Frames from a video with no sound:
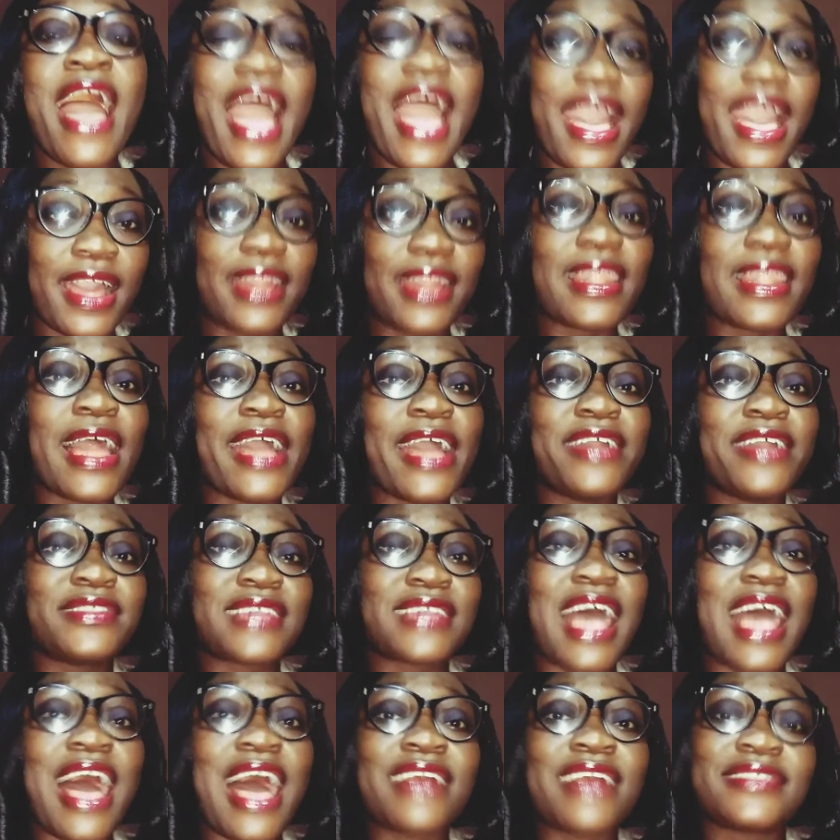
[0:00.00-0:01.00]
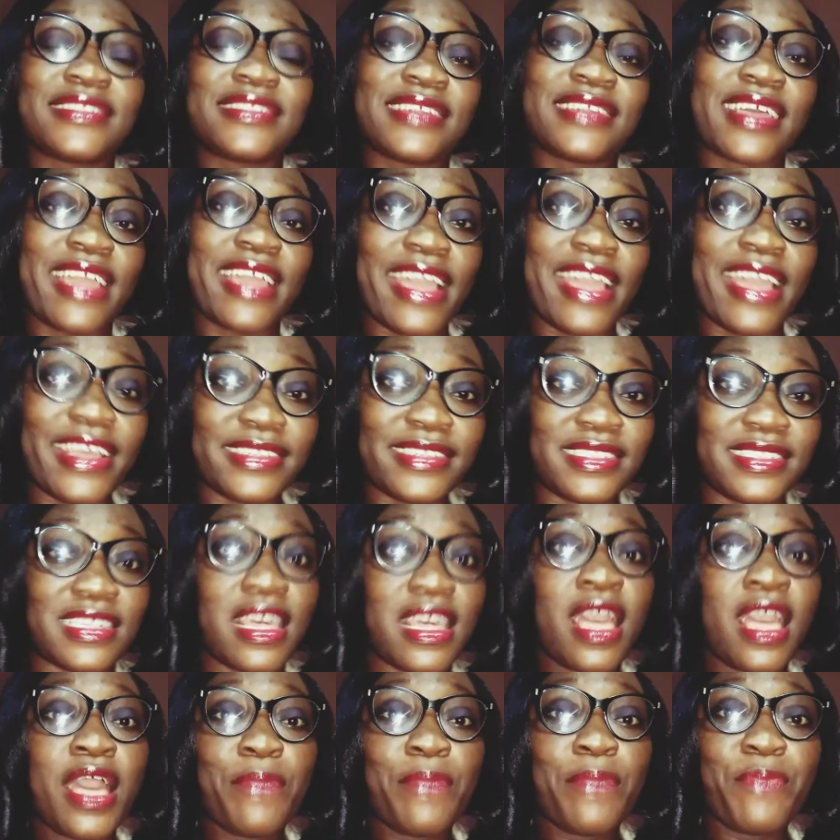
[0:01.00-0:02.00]
and client, as the case
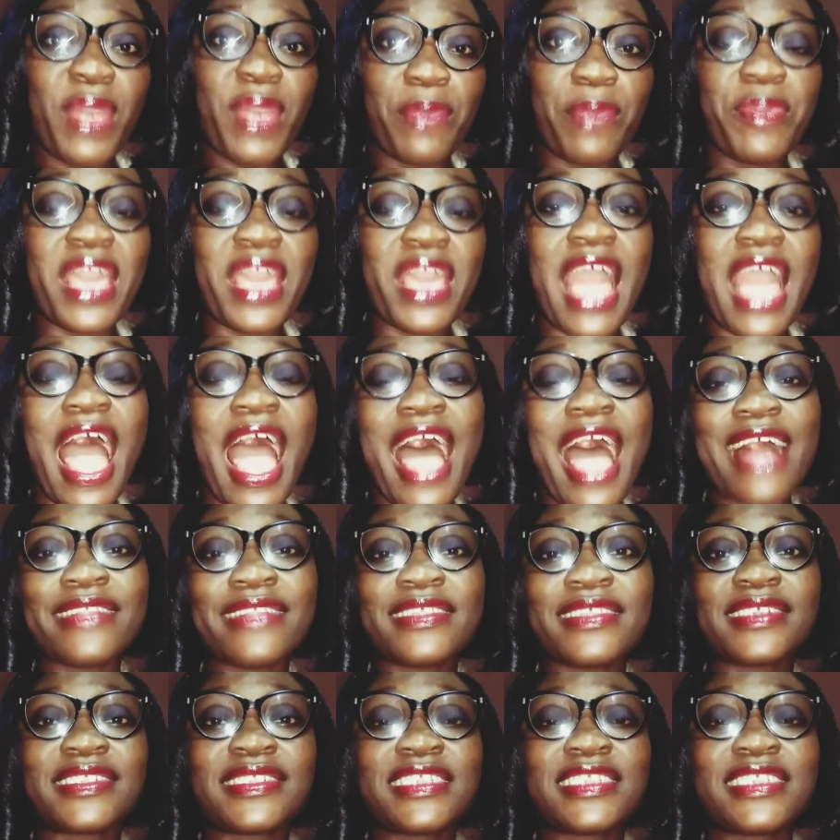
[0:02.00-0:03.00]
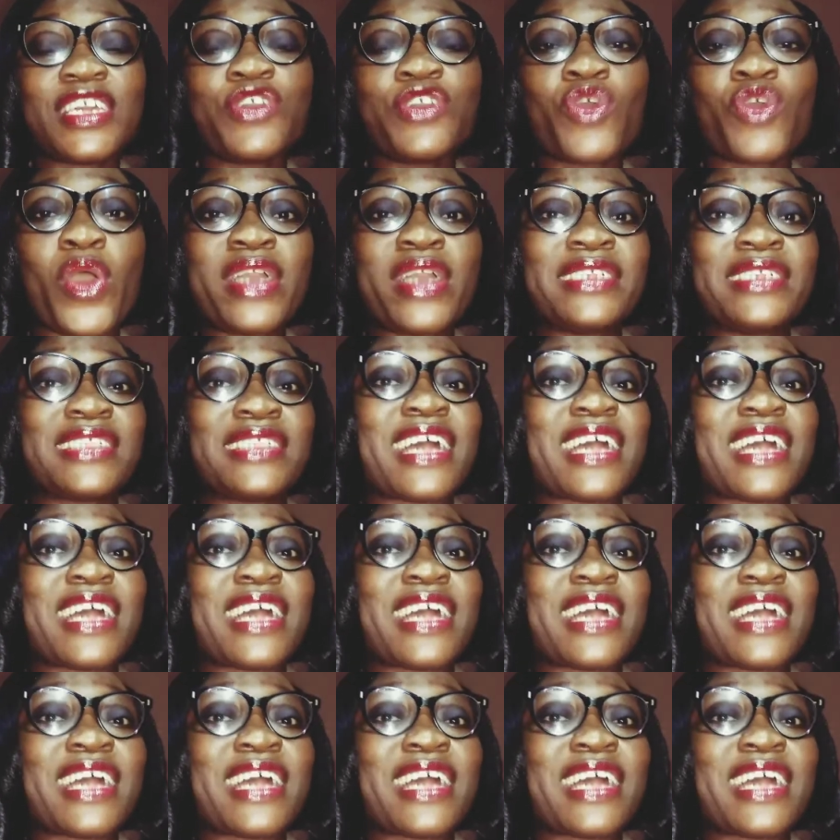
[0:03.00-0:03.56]
may be. And the CEO is